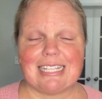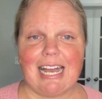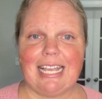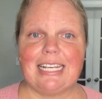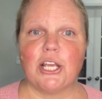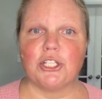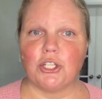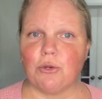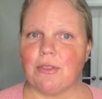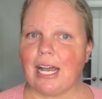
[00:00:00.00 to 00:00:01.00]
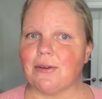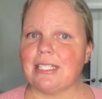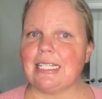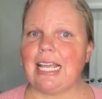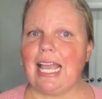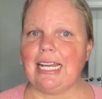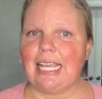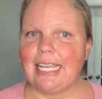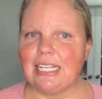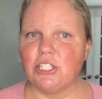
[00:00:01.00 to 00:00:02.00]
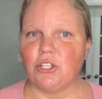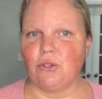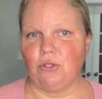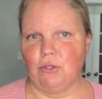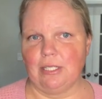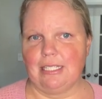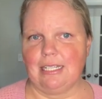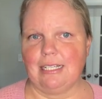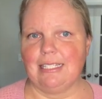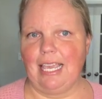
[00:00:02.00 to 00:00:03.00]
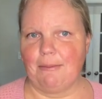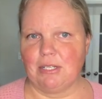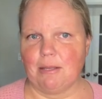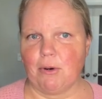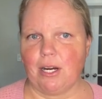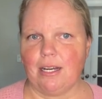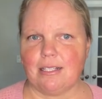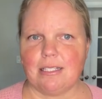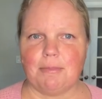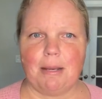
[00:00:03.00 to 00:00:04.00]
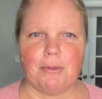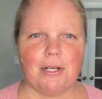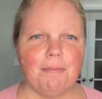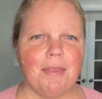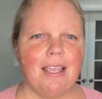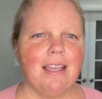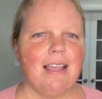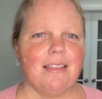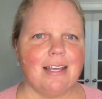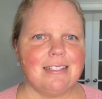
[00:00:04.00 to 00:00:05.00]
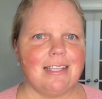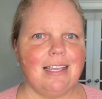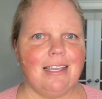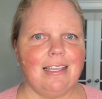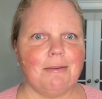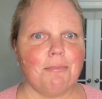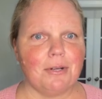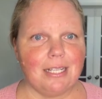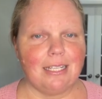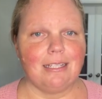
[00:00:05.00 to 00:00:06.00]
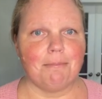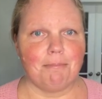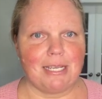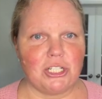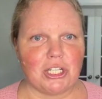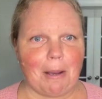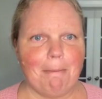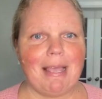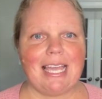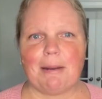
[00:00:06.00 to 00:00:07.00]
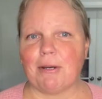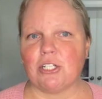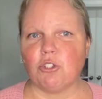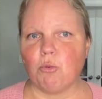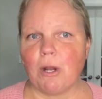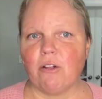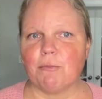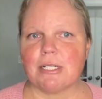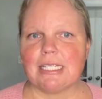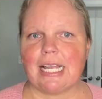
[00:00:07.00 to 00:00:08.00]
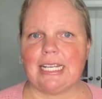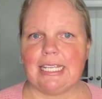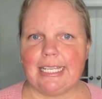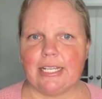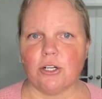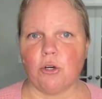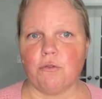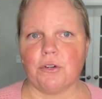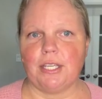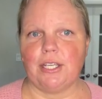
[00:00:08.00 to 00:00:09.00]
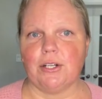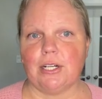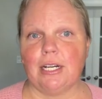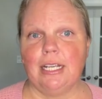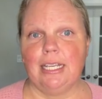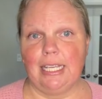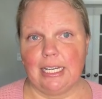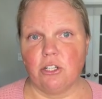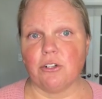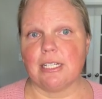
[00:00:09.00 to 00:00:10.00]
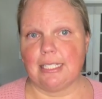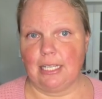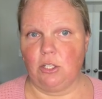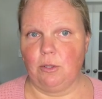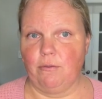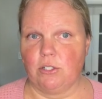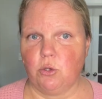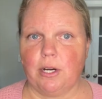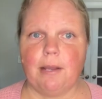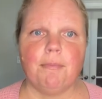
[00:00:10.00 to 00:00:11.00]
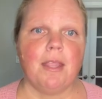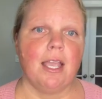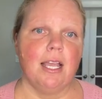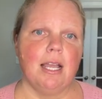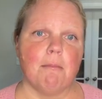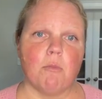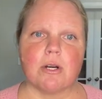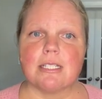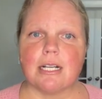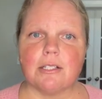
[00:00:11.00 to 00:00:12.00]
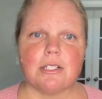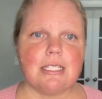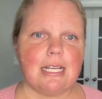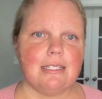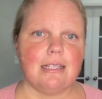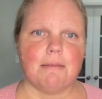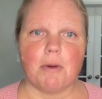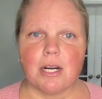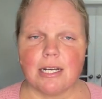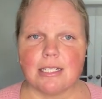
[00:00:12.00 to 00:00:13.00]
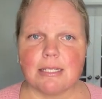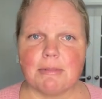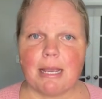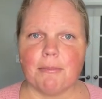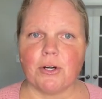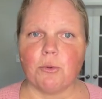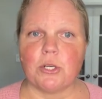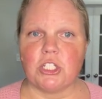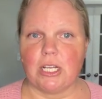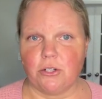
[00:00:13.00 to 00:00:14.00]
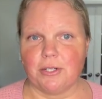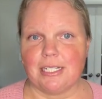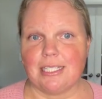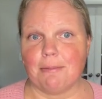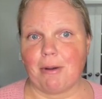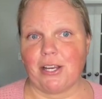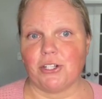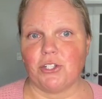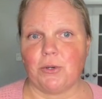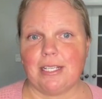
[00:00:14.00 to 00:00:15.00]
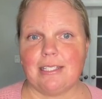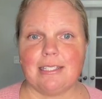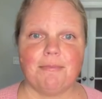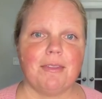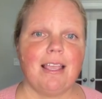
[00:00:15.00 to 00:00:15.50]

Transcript: side, 2,082 new listings came to the market in September. That's a pretty big jump and about a 12% year-over-year increase in new inventory. More sellers tested the market in September, which increased buyer choice.